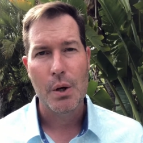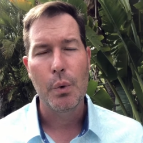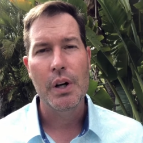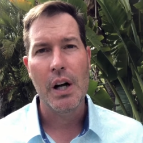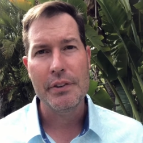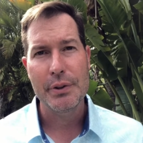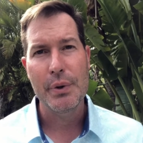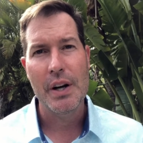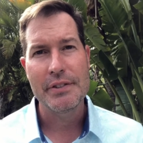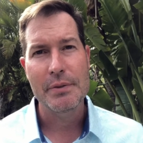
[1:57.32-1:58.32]
What it also
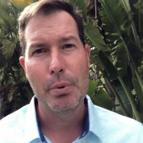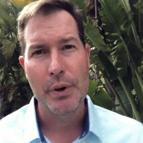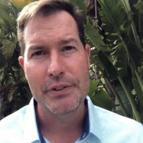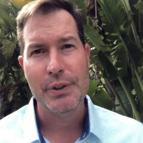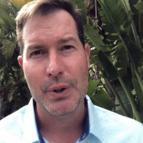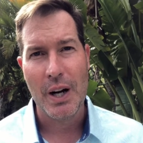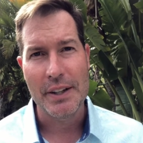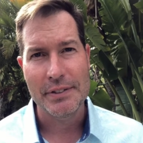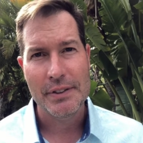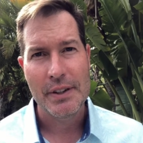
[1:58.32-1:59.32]
does is points to
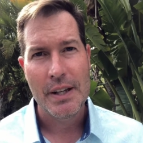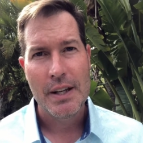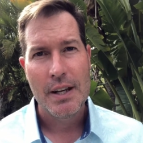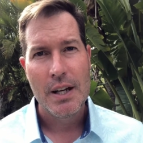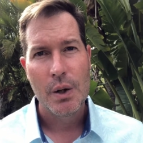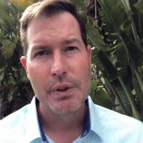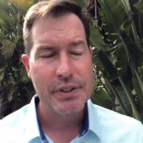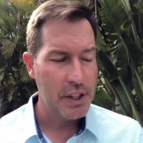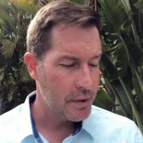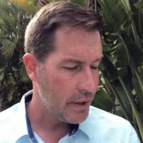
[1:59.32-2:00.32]
Christ. We
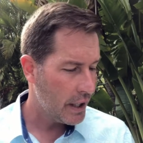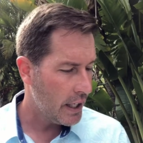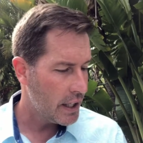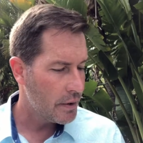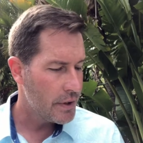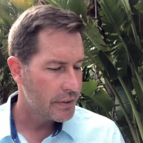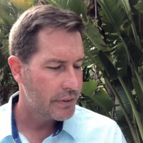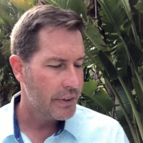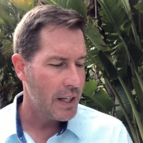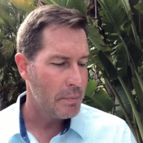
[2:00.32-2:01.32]
see at the very end of this
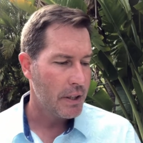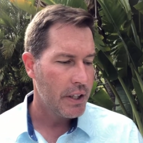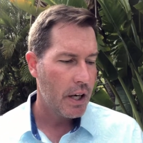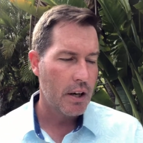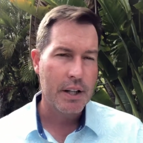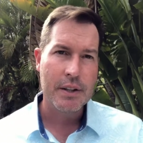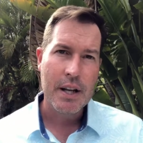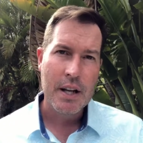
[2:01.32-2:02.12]
statement here in